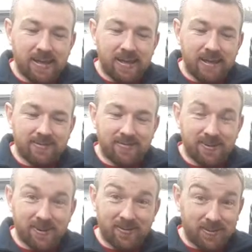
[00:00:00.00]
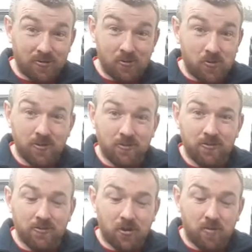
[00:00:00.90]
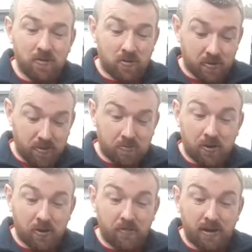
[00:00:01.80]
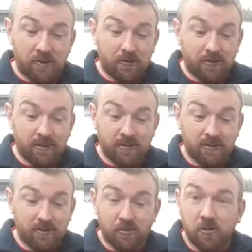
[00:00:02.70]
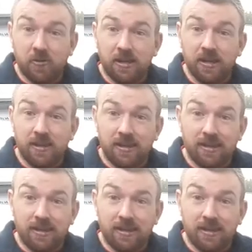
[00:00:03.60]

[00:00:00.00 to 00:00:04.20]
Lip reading: And they do the job. You put a wee pot or pan on it, and you cook away.